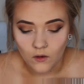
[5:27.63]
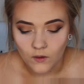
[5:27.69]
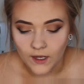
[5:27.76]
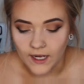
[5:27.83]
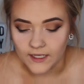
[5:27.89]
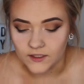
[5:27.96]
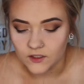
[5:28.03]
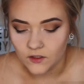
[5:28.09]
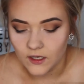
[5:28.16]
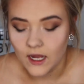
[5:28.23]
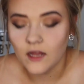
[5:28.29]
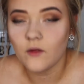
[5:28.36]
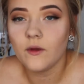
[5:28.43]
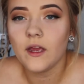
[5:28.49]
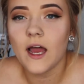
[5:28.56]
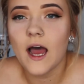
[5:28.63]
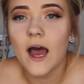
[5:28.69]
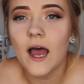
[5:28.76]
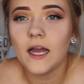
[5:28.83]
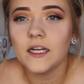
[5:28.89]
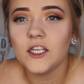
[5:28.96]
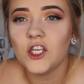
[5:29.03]
Okay, so now that we
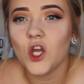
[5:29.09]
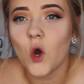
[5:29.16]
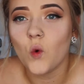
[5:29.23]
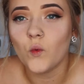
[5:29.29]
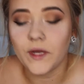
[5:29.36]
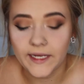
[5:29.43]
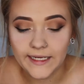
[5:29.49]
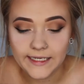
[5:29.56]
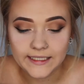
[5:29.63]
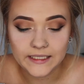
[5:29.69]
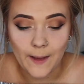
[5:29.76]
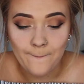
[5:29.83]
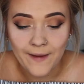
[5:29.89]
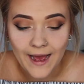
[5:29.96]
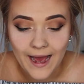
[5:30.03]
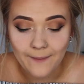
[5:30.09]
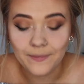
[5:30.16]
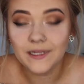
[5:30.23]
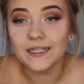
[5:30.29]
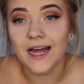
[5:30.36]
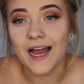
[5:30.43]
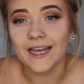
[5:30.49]
got your wings
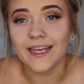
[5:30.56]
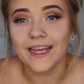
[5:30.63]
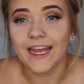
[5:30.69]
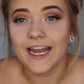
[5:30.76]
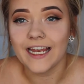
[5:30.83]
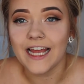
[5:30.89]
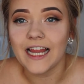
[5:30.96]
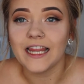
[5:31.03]
pop-a-lockin',